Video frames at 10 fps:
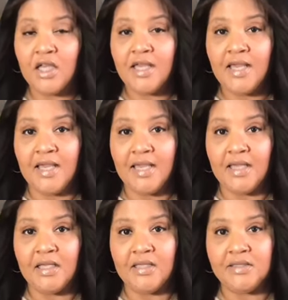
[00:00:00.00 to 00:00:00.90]

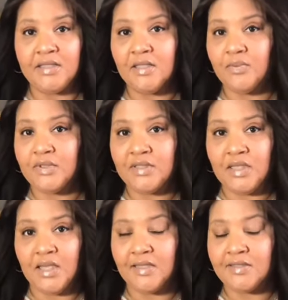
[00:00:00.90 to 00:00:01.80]
and he was
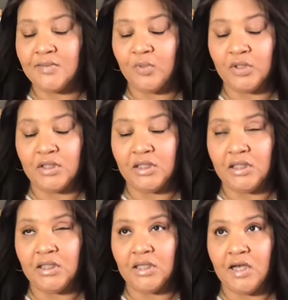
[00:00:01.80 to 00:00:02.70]
saying some
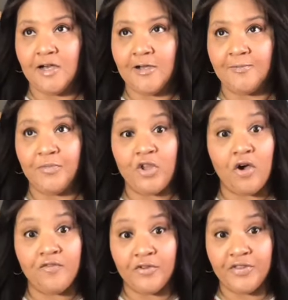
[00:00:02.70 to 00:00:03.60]
really um,
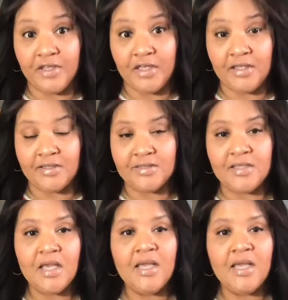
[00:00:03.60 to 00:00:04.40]
thoughtful things.